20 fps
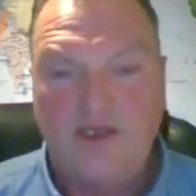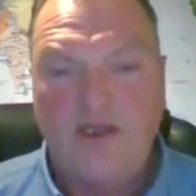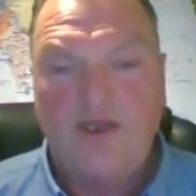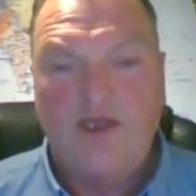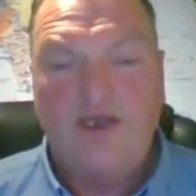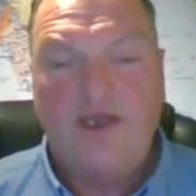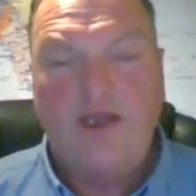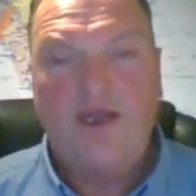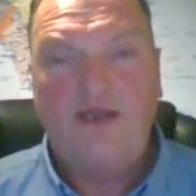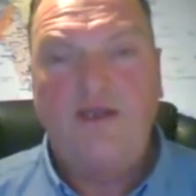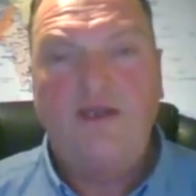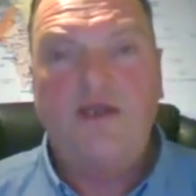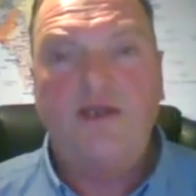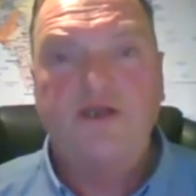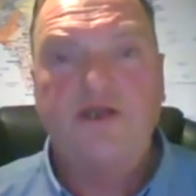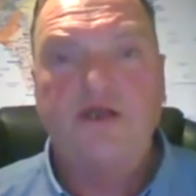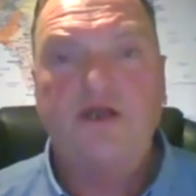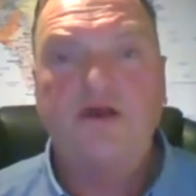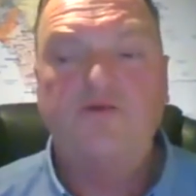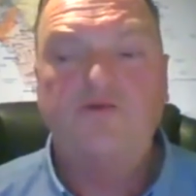Had I
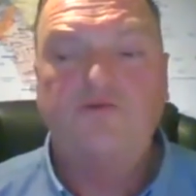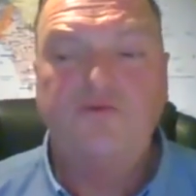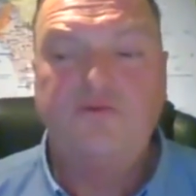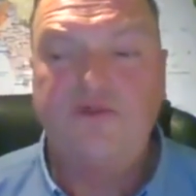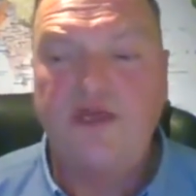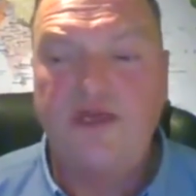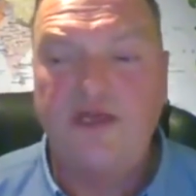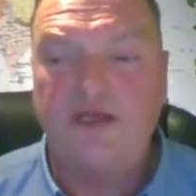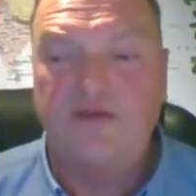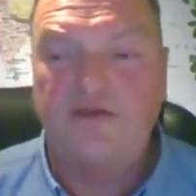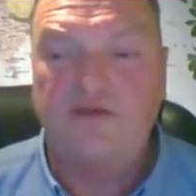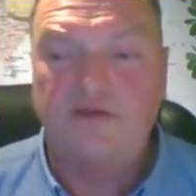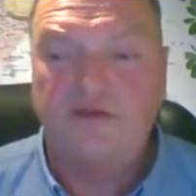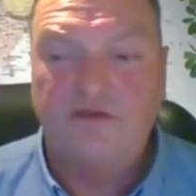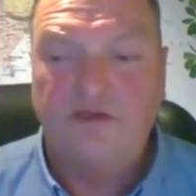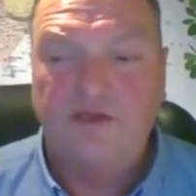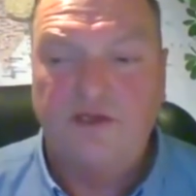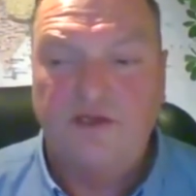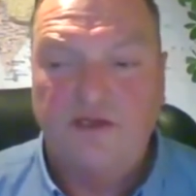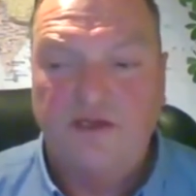known then
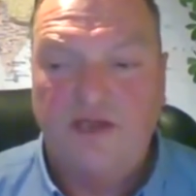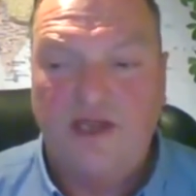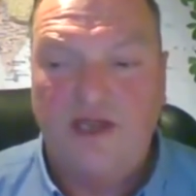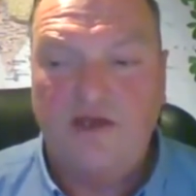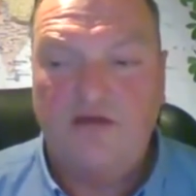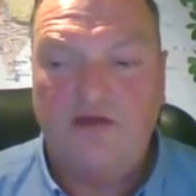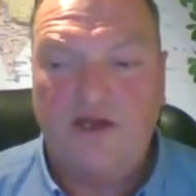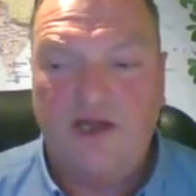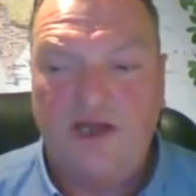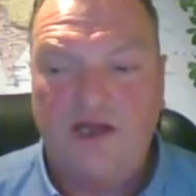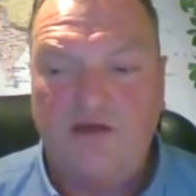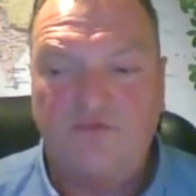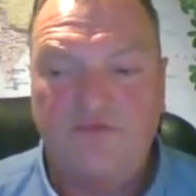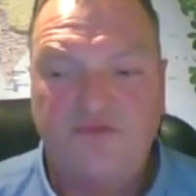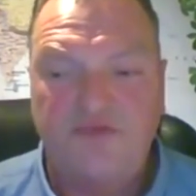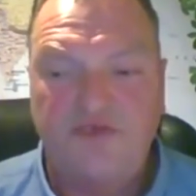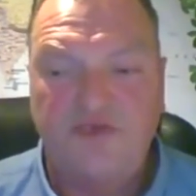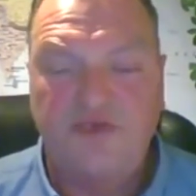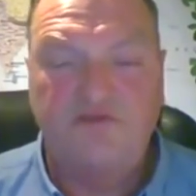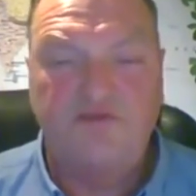how
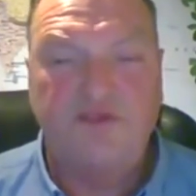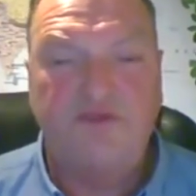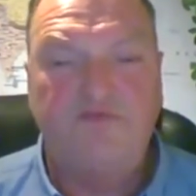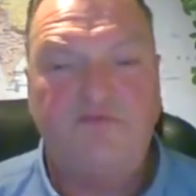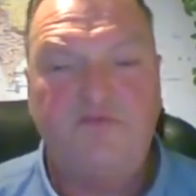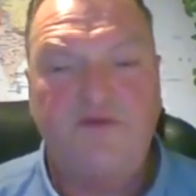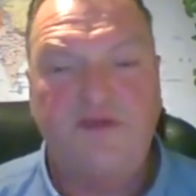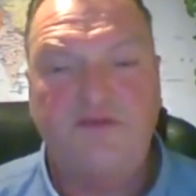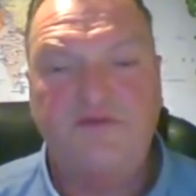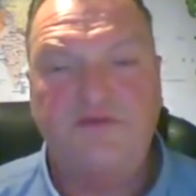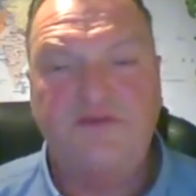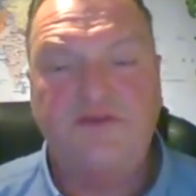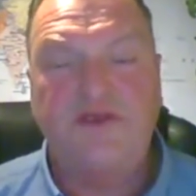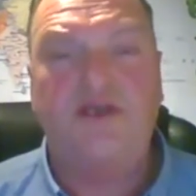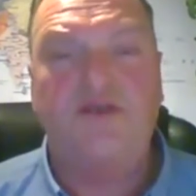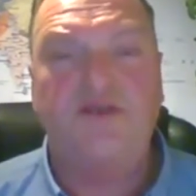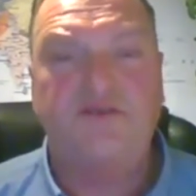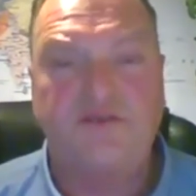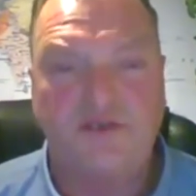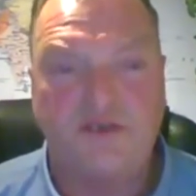absolutely
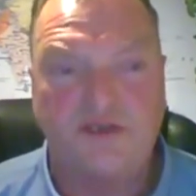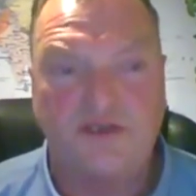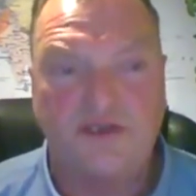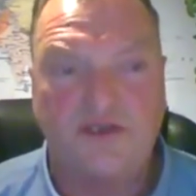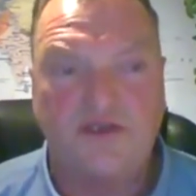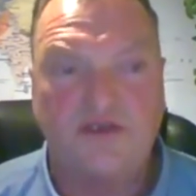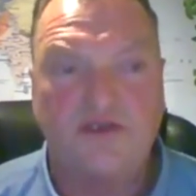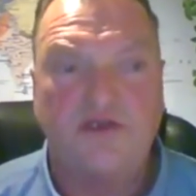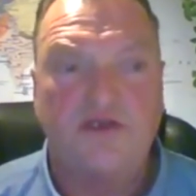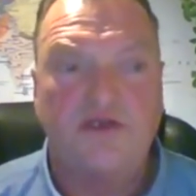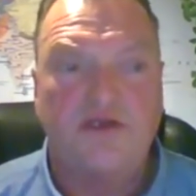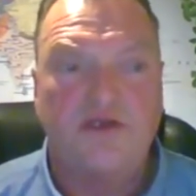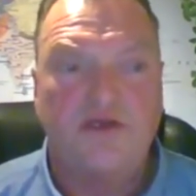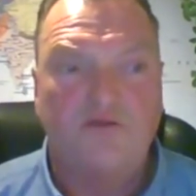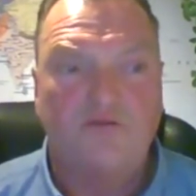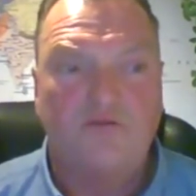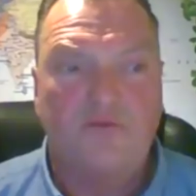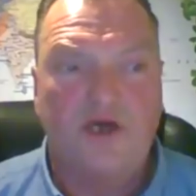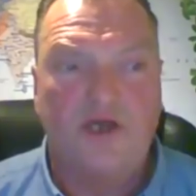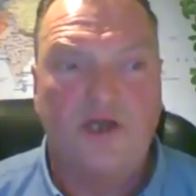fantastically
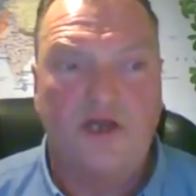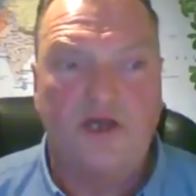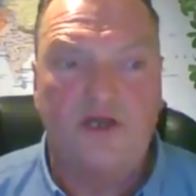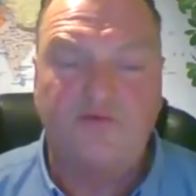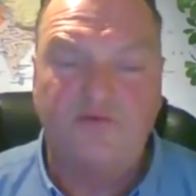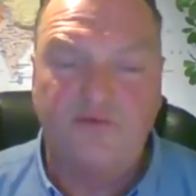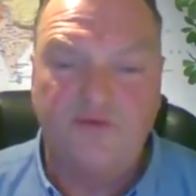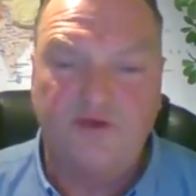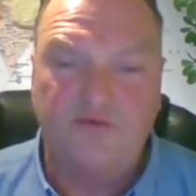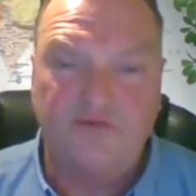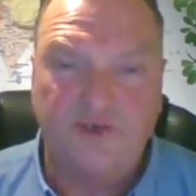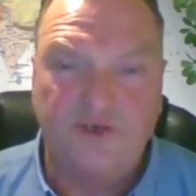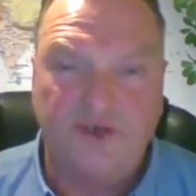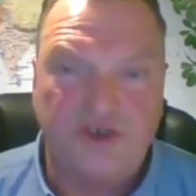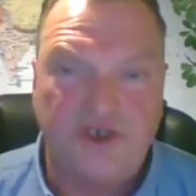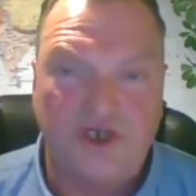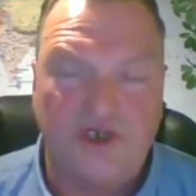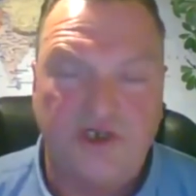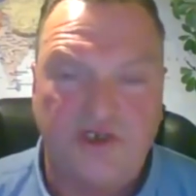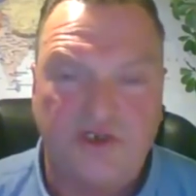my life would have been
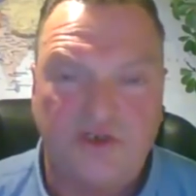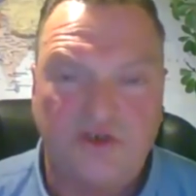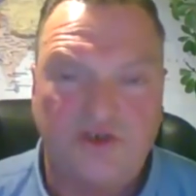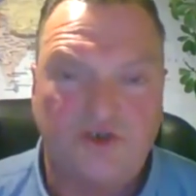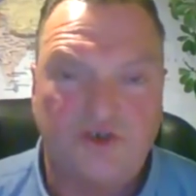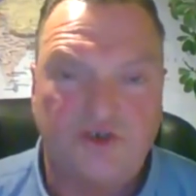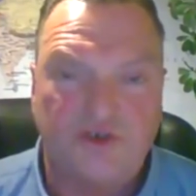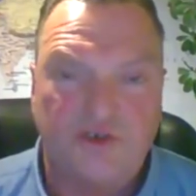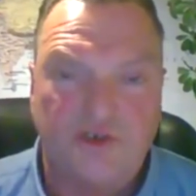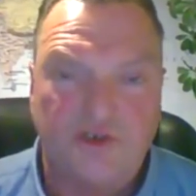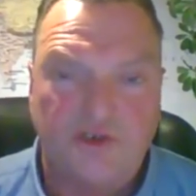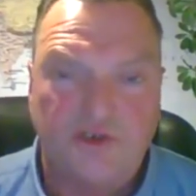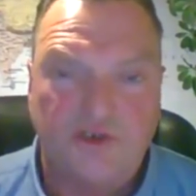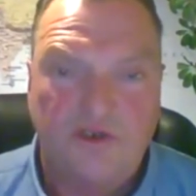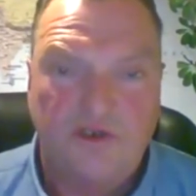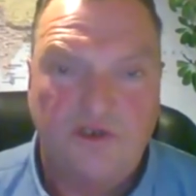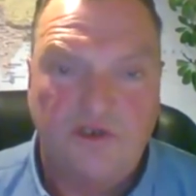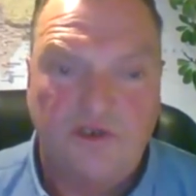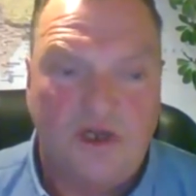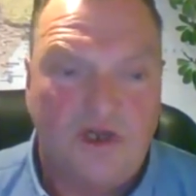changed,
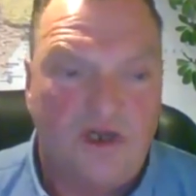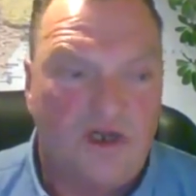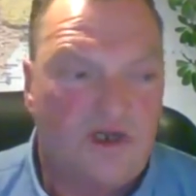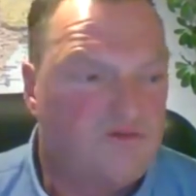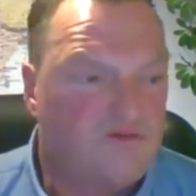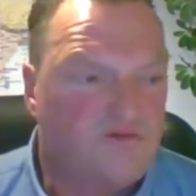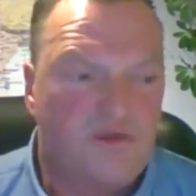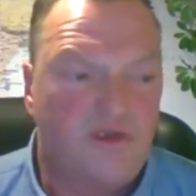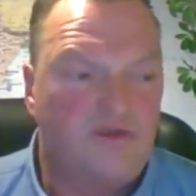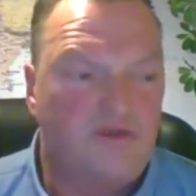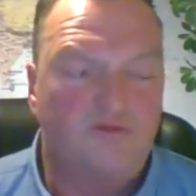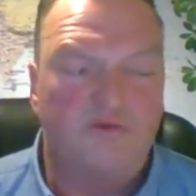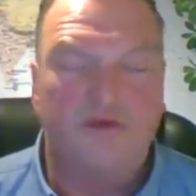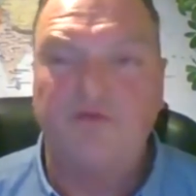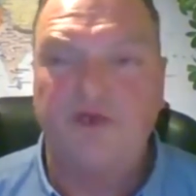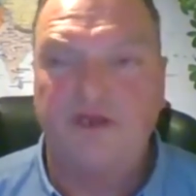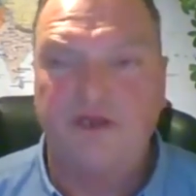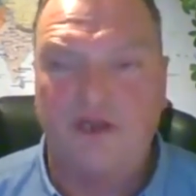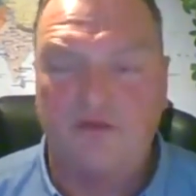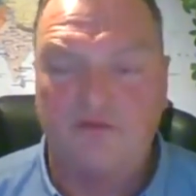it would have
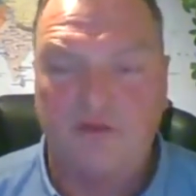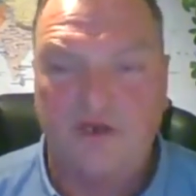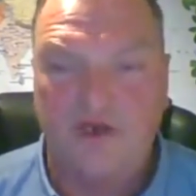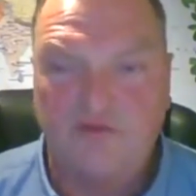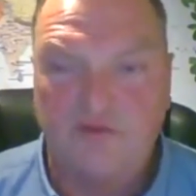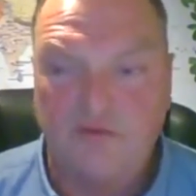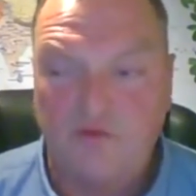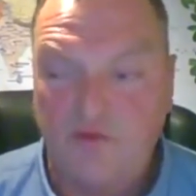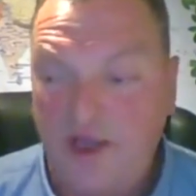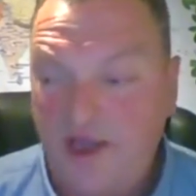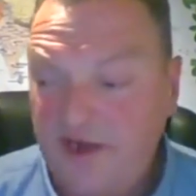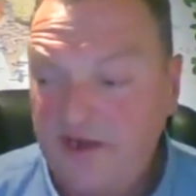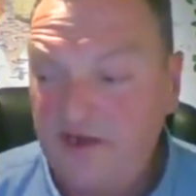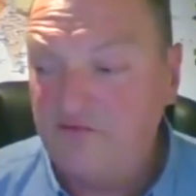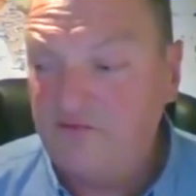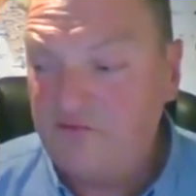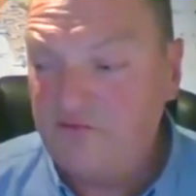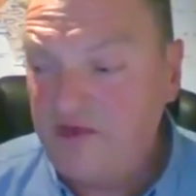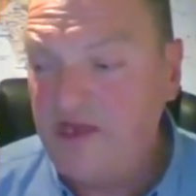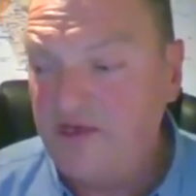been unbelievable. Had I
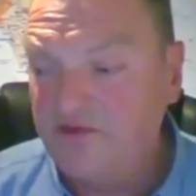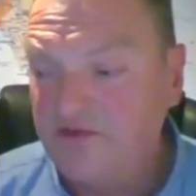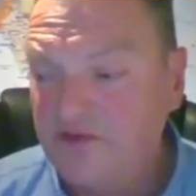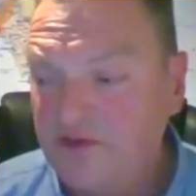read